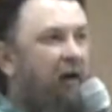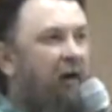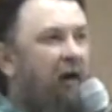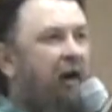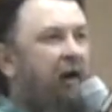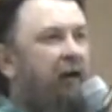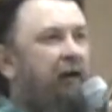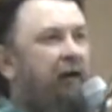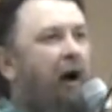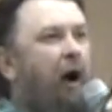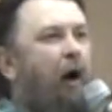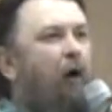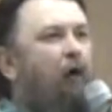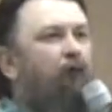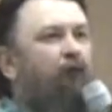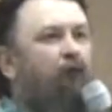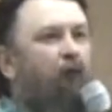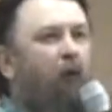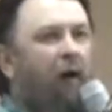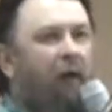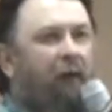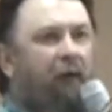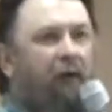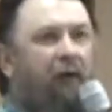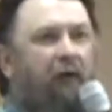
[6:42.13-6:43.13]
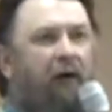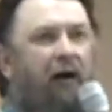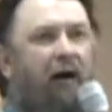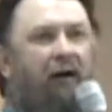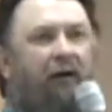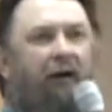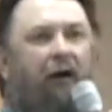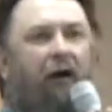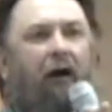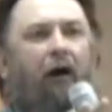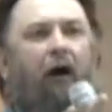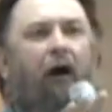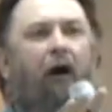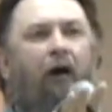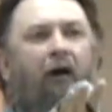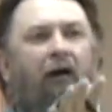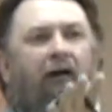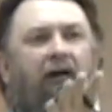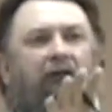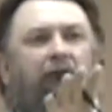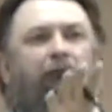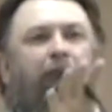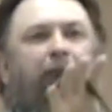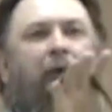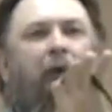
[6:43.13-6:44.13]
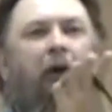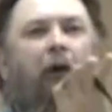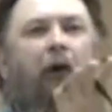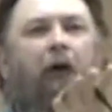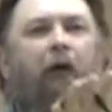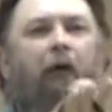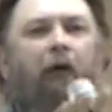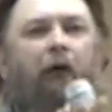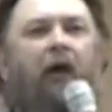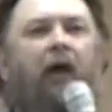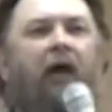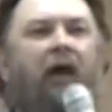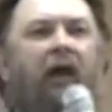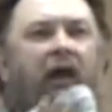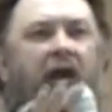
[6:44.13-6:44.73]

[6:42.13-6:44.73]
He knows whether or not our heart is pure.